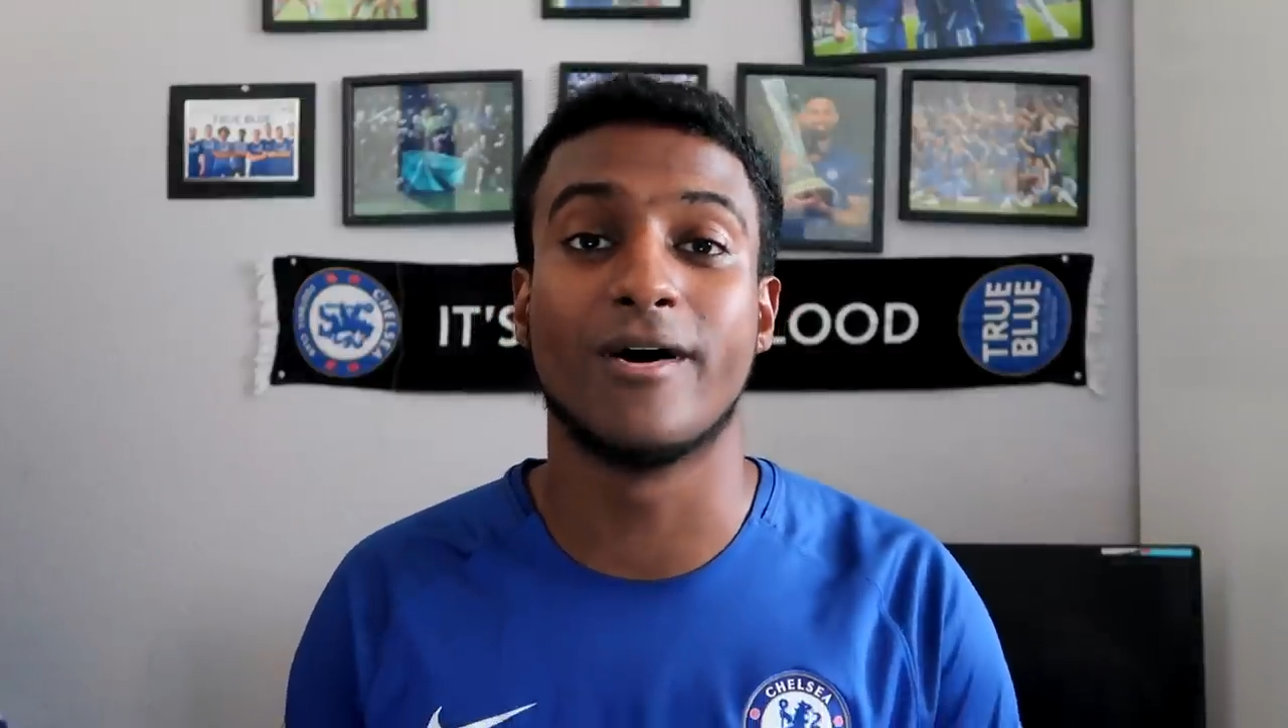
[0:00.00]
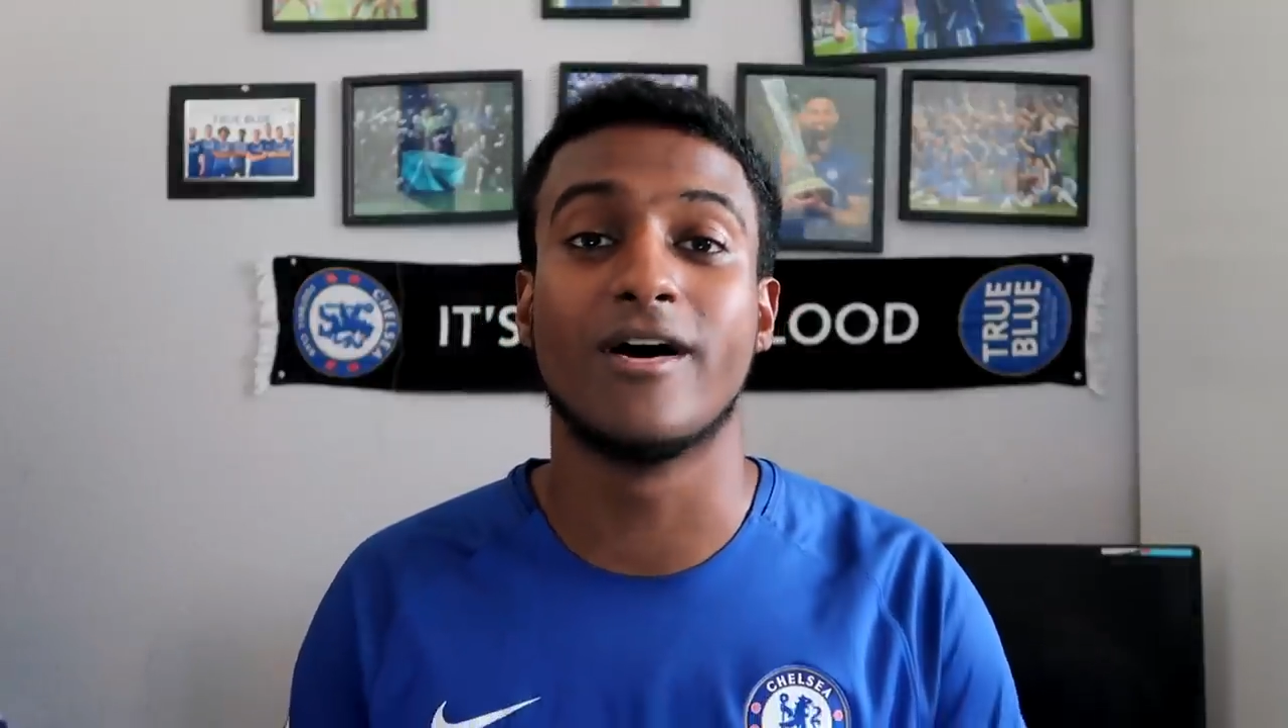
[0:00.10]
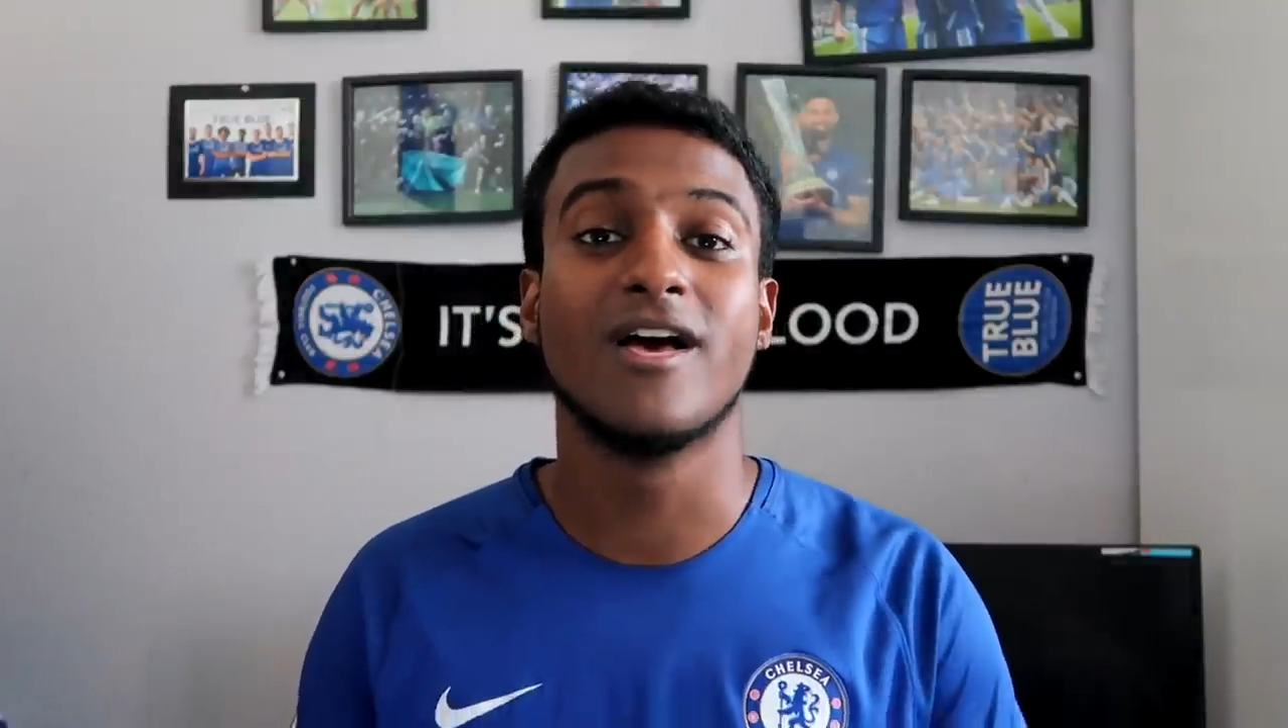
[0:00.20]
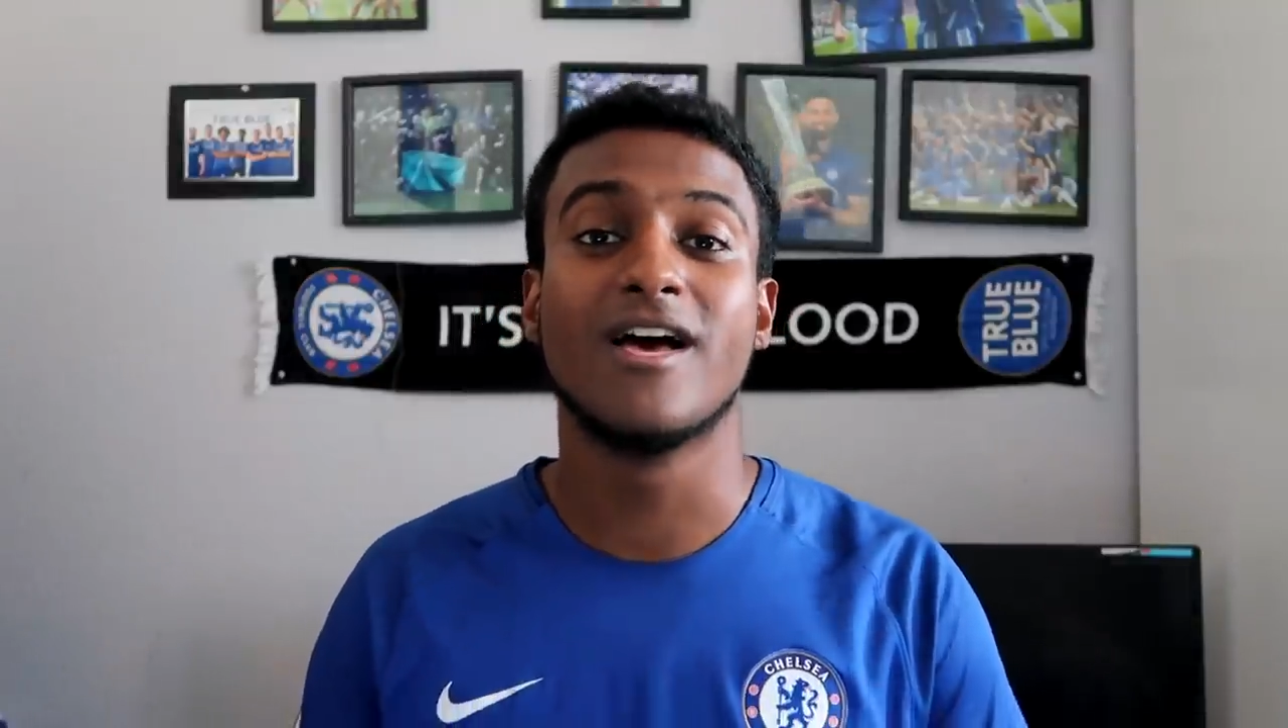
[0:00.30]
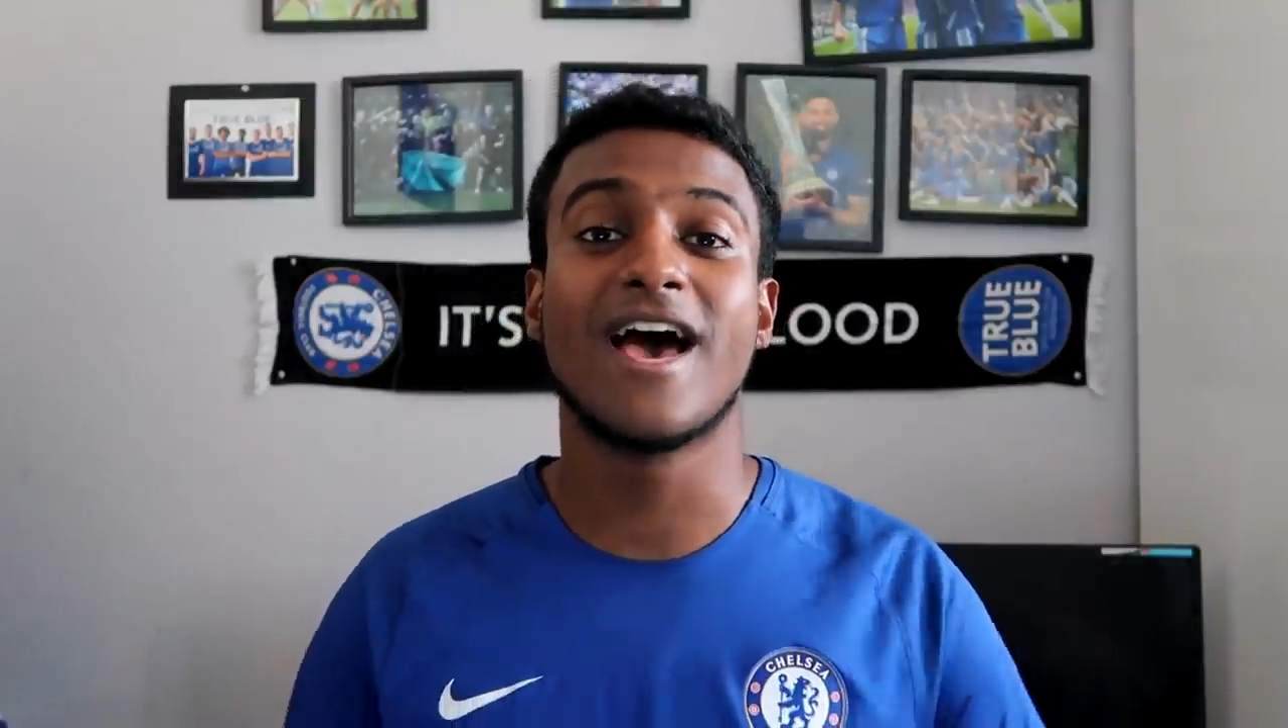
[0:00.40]

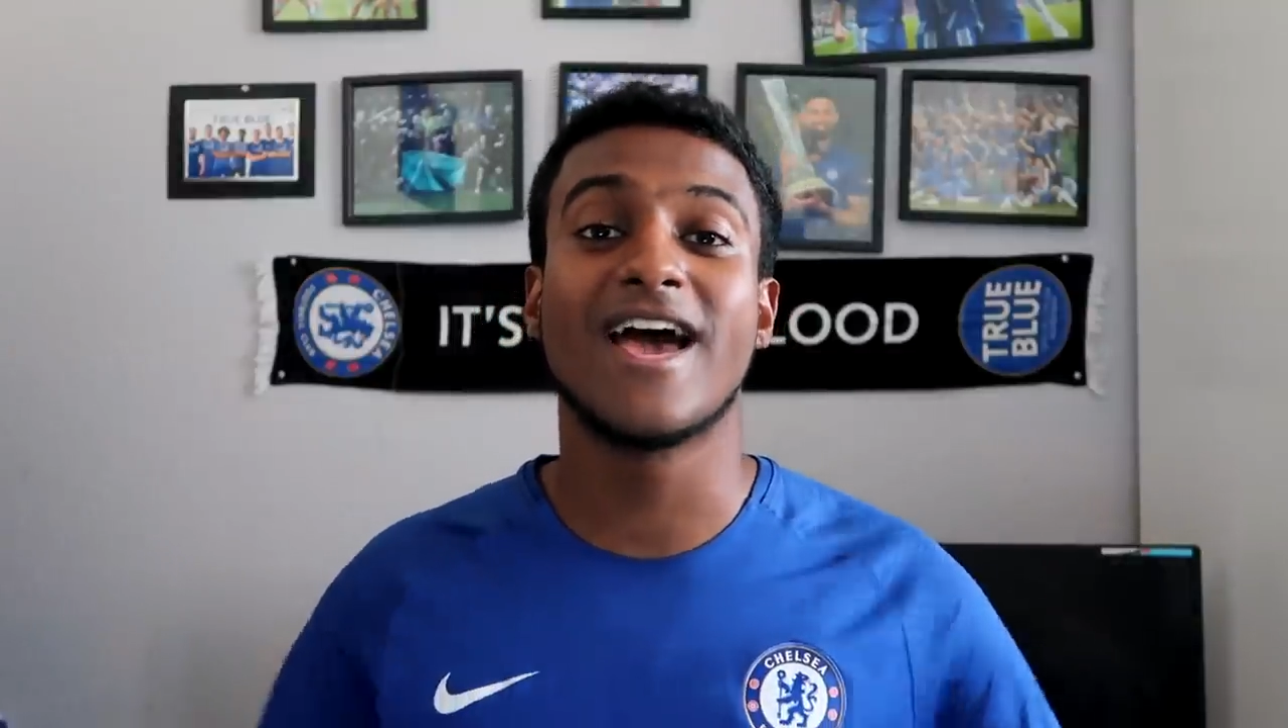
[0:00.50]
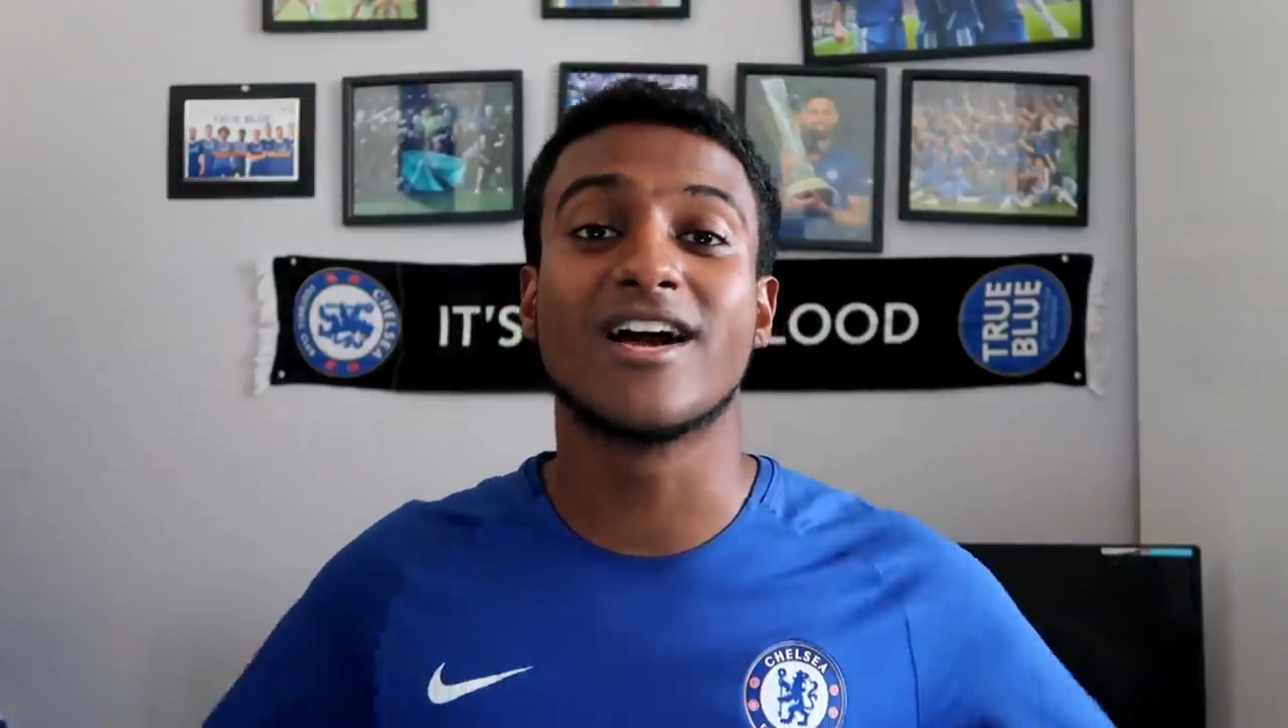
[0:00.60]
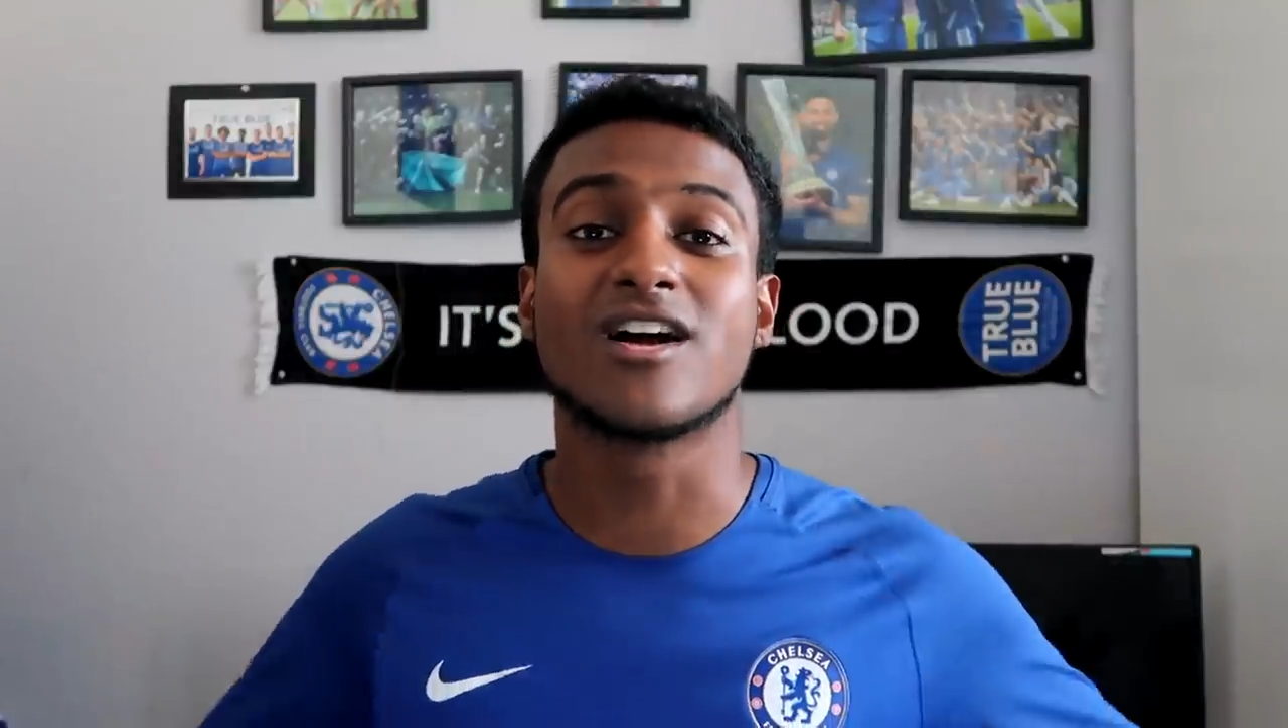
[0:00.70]
But hey,